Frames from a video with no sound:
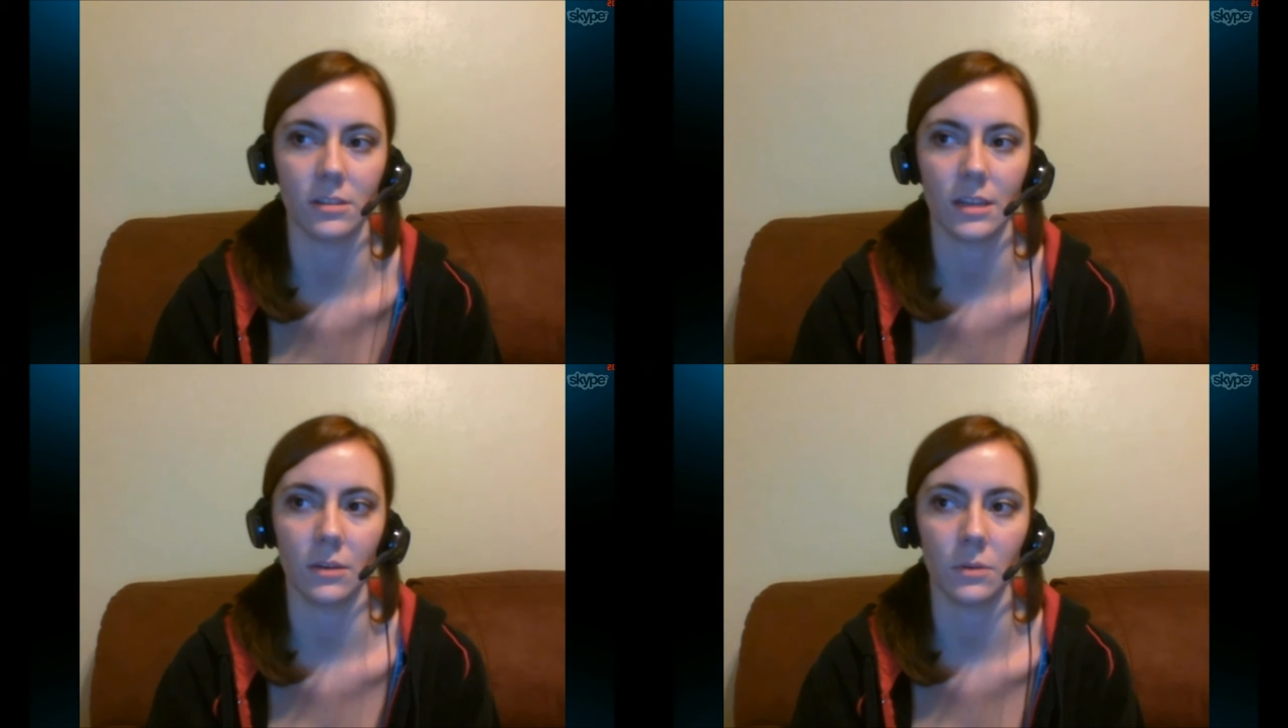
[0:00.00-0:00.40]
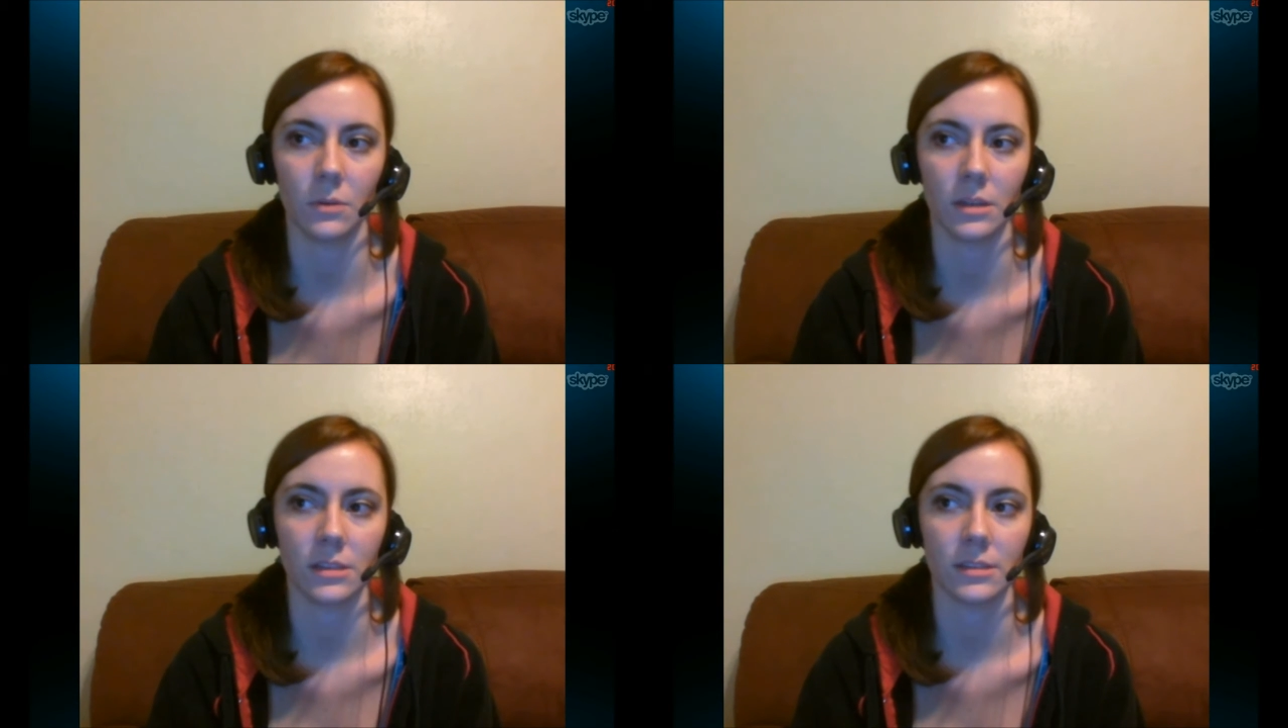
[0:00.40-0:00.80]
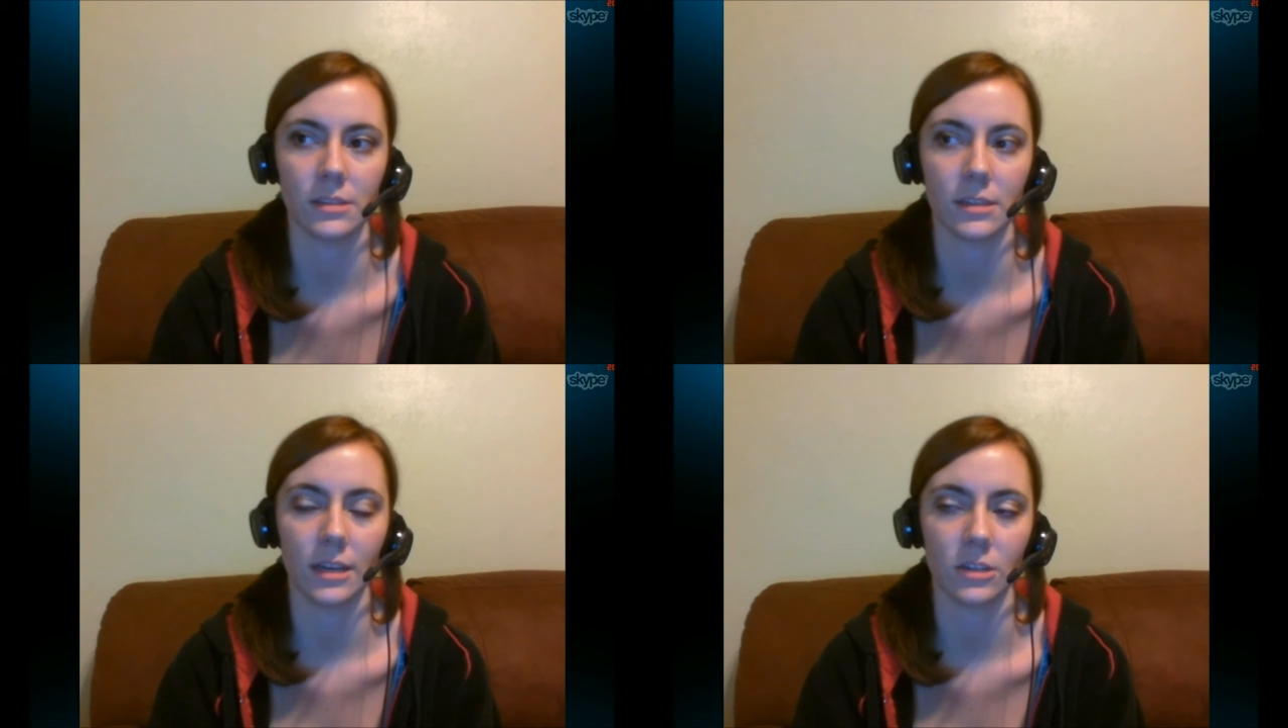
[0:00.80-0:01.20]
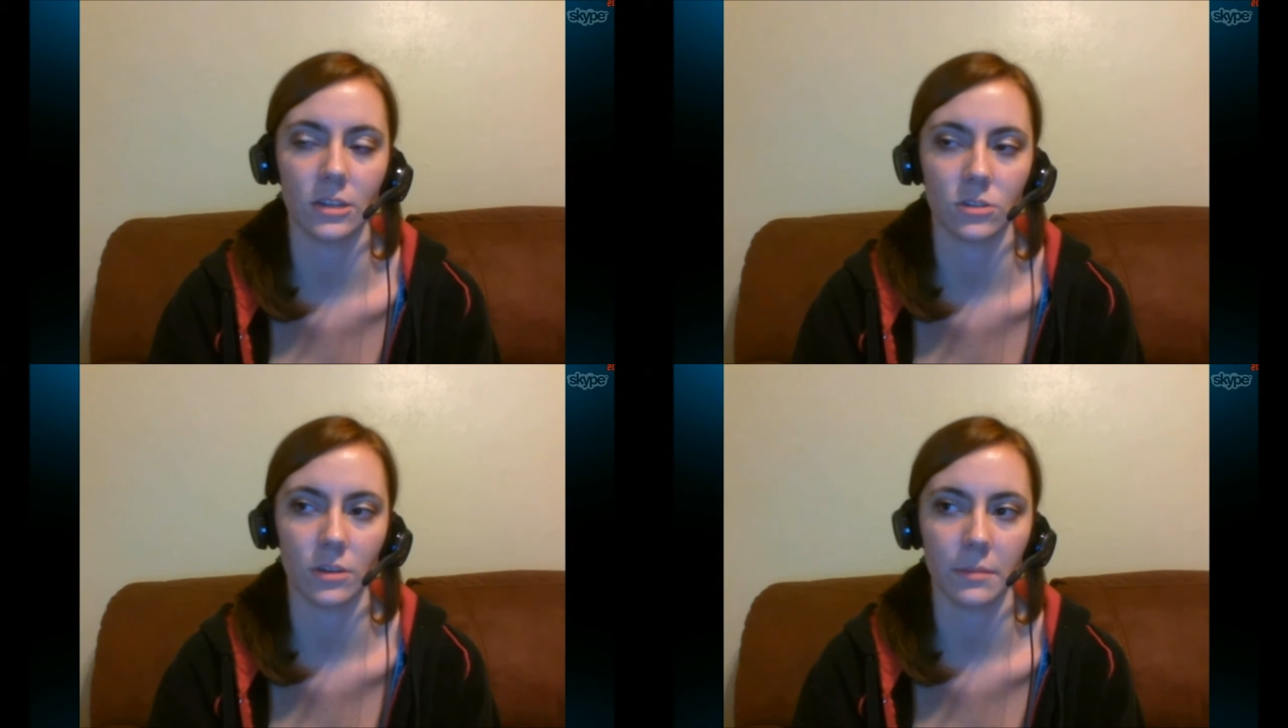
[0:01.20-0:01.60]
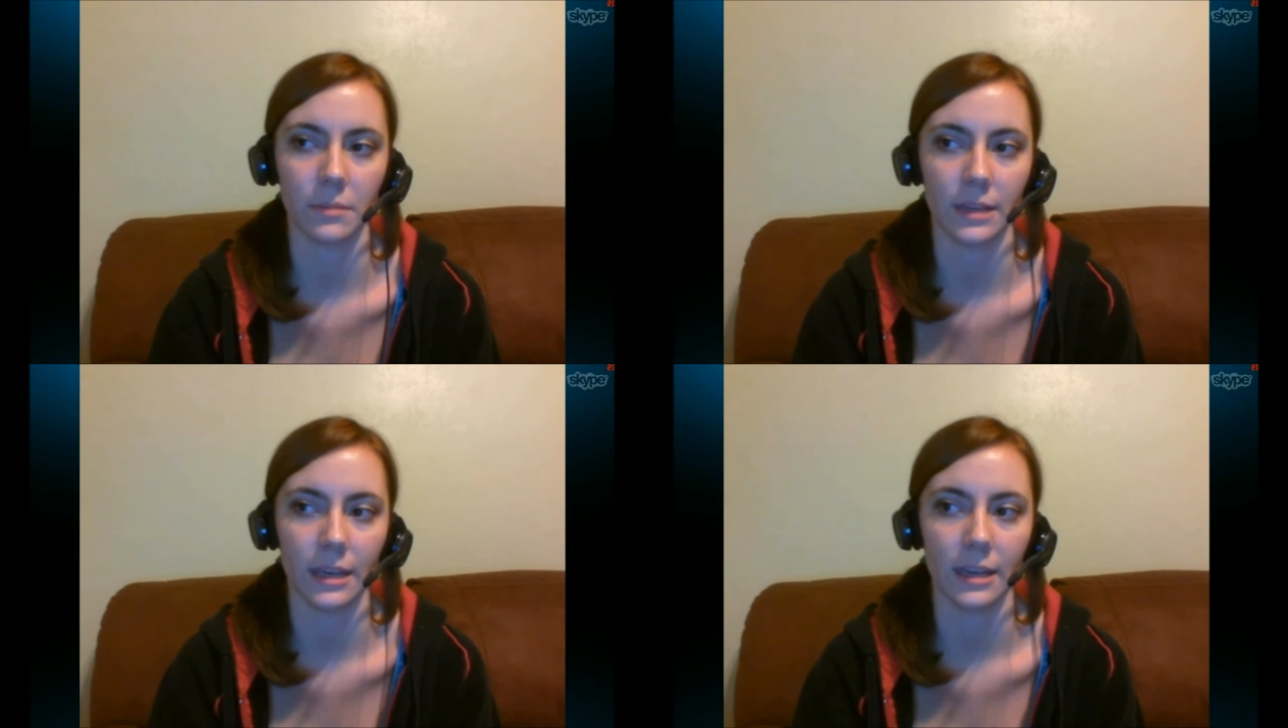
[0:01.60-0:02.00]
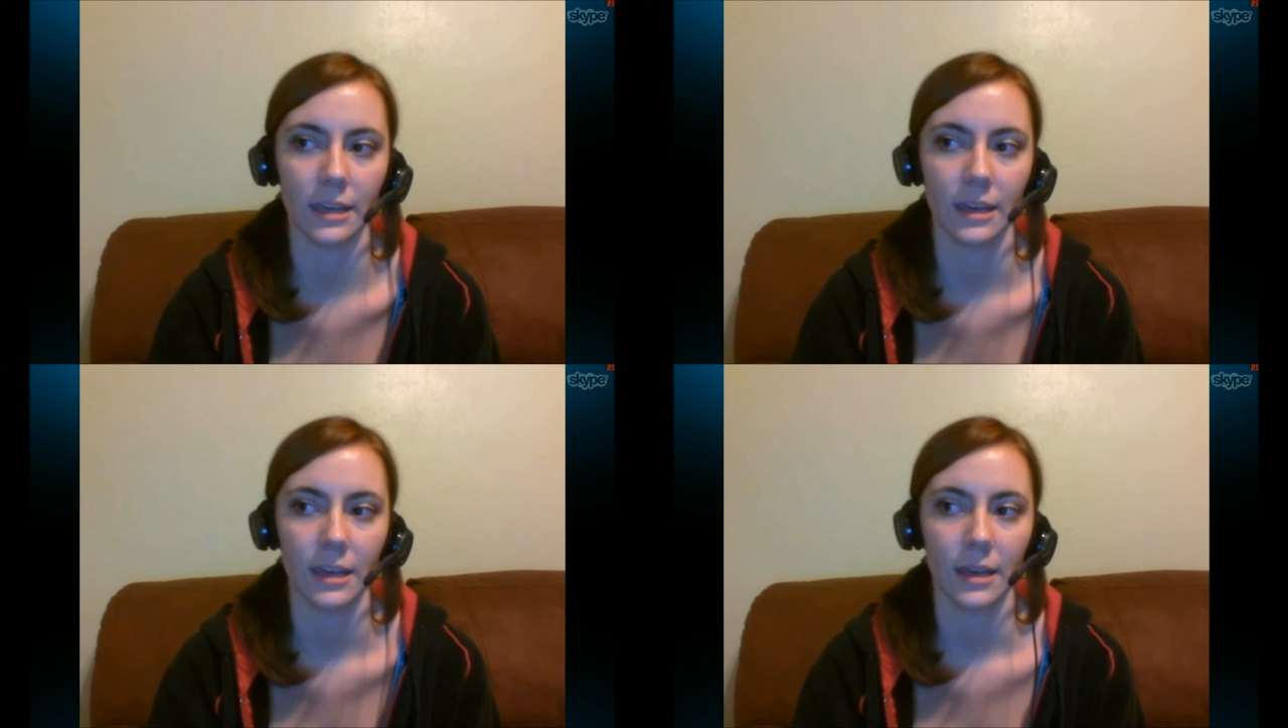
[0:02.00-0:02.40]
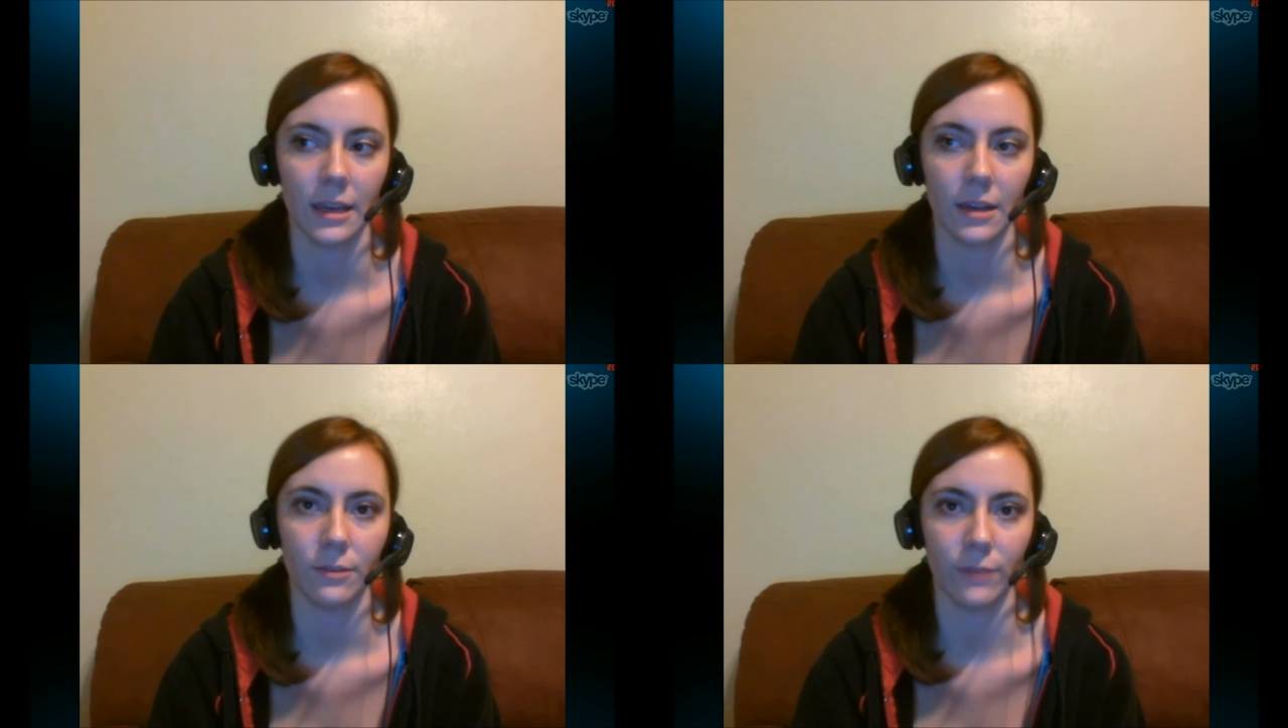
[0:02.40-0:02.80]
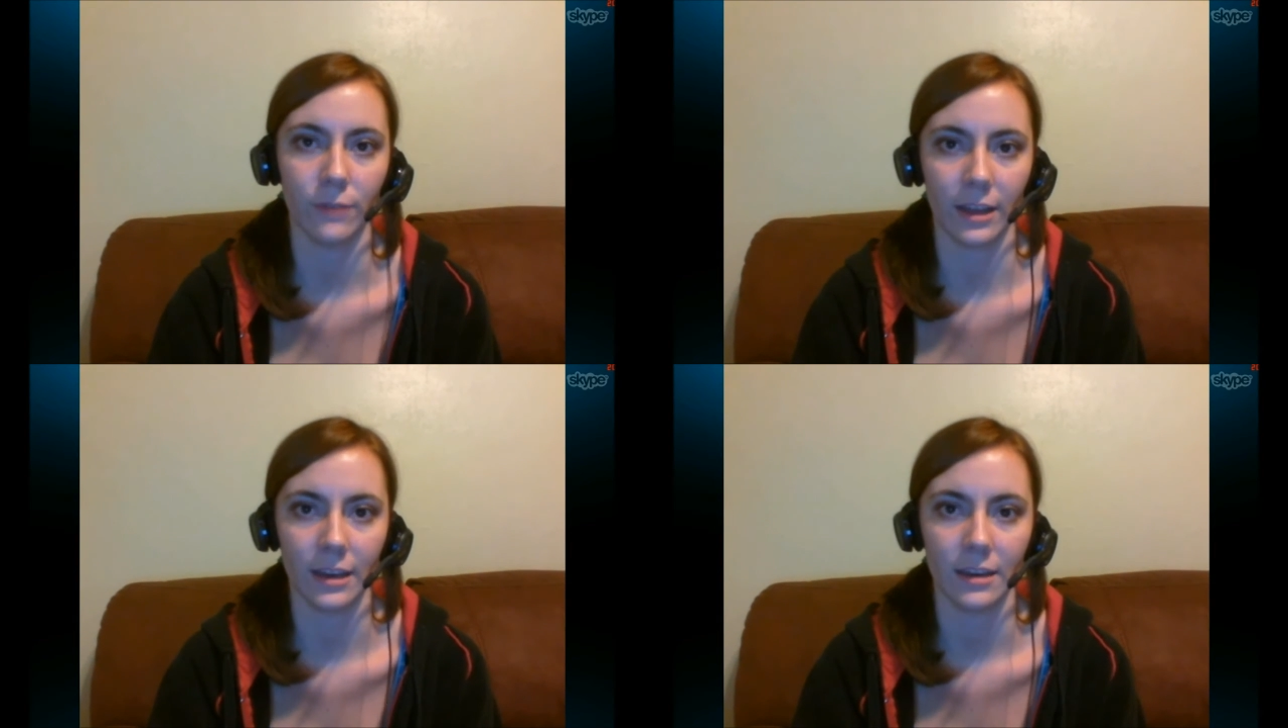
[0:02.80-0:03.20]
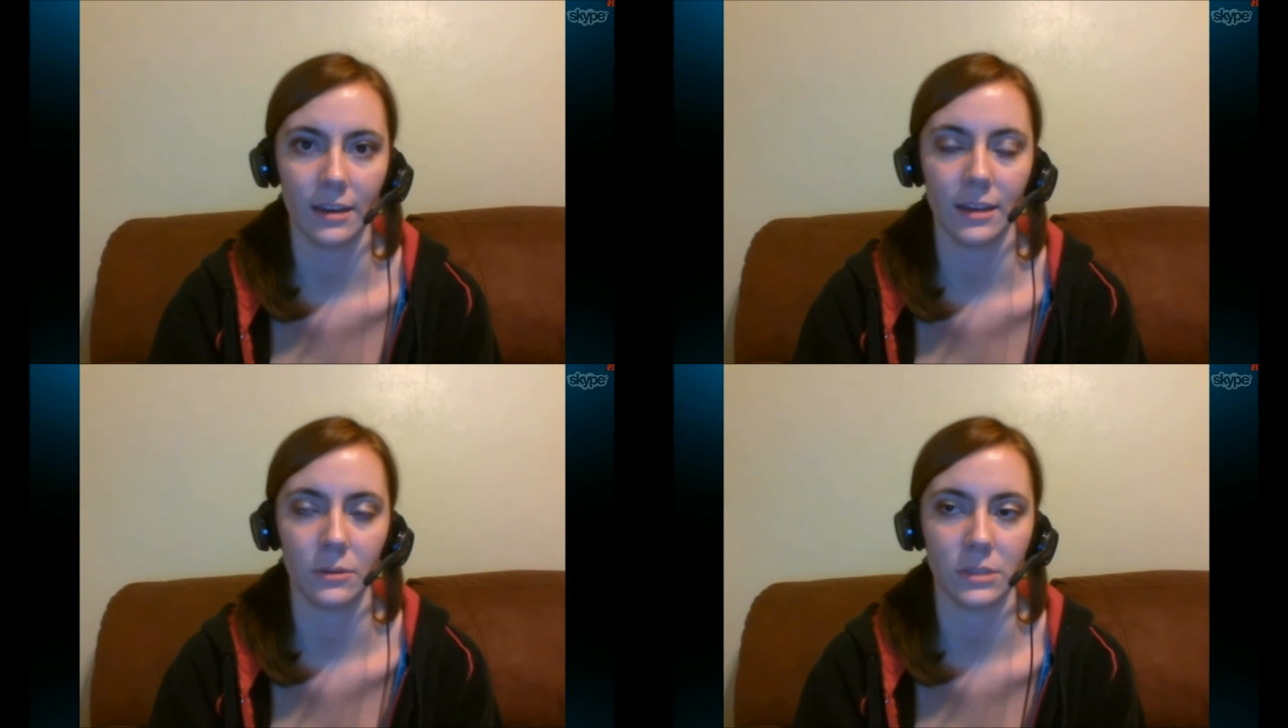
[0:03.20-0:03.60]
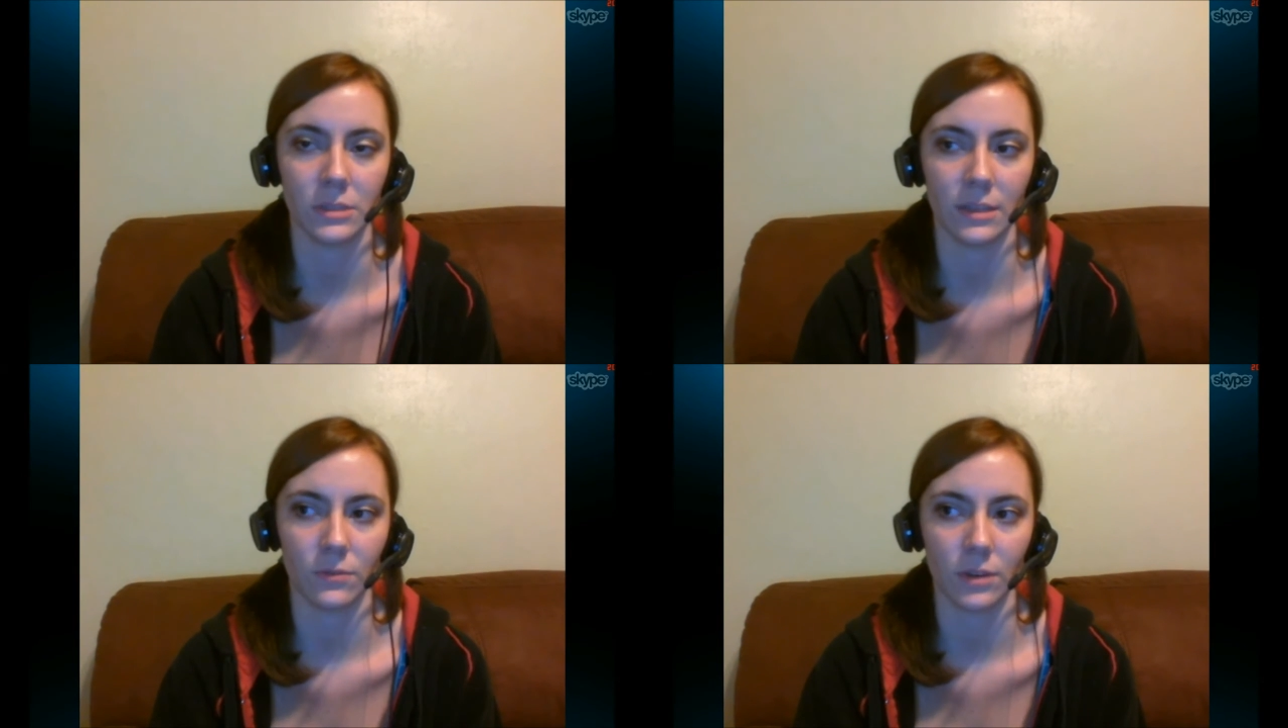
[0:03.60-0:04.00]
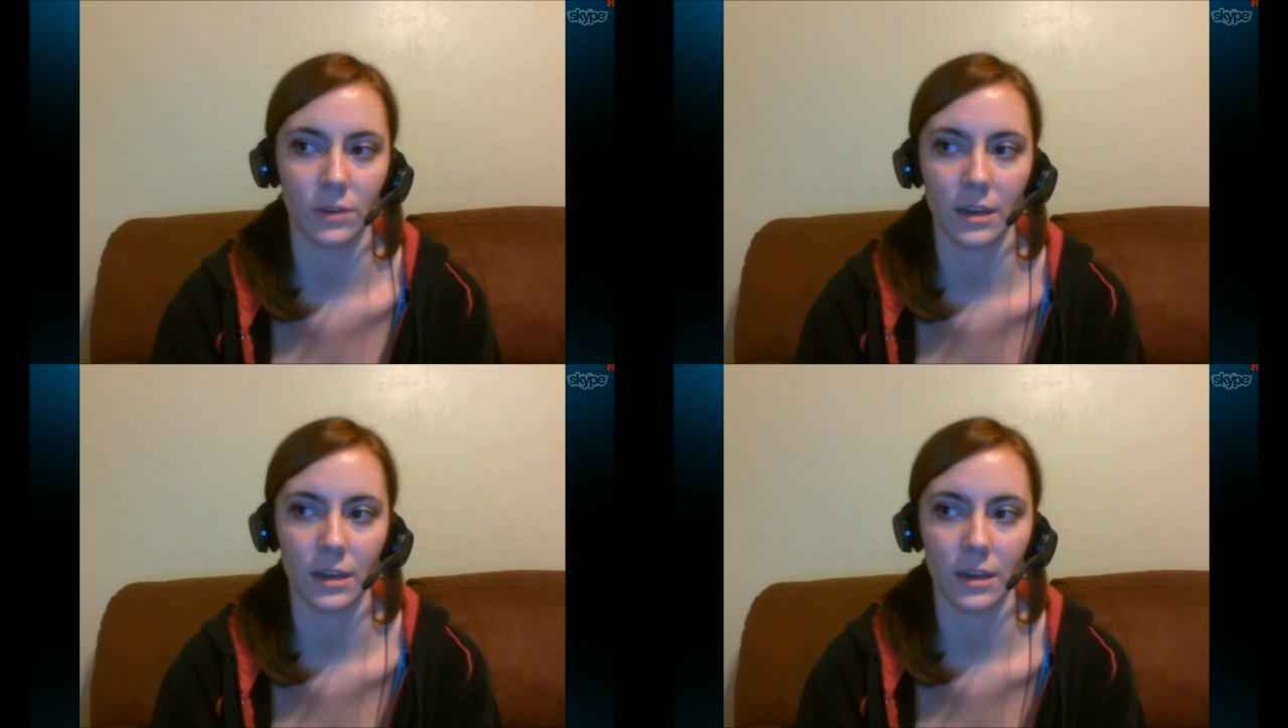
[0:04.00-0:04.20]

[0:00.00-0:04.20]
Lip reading: It was extremely fun. It was different.